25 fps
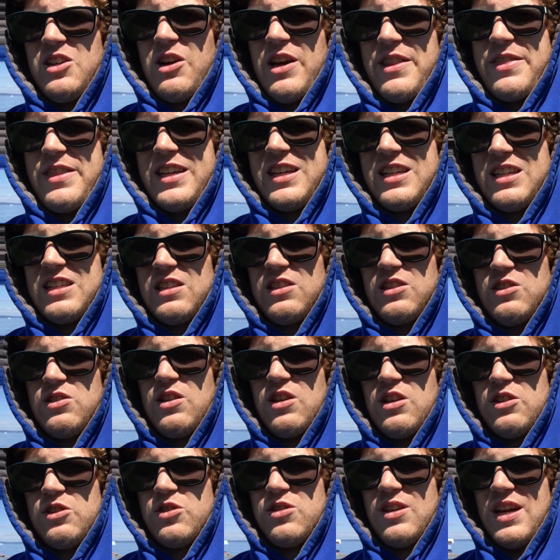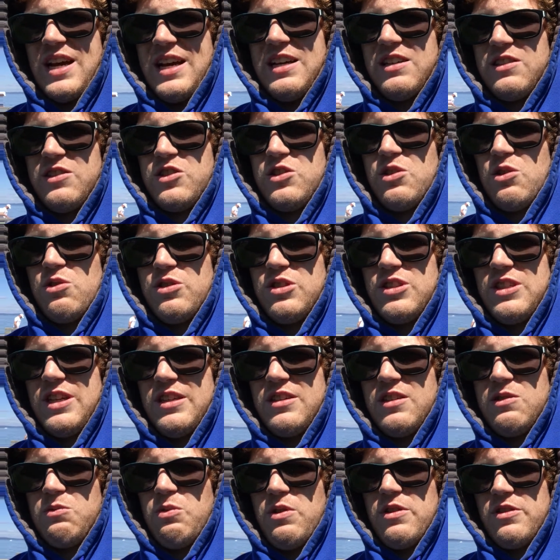think I
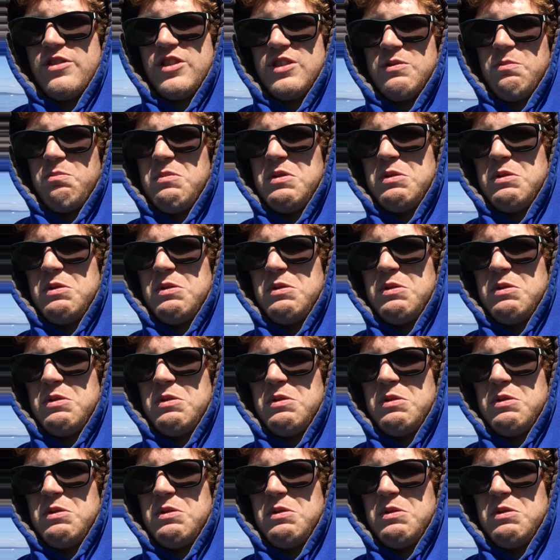associated with some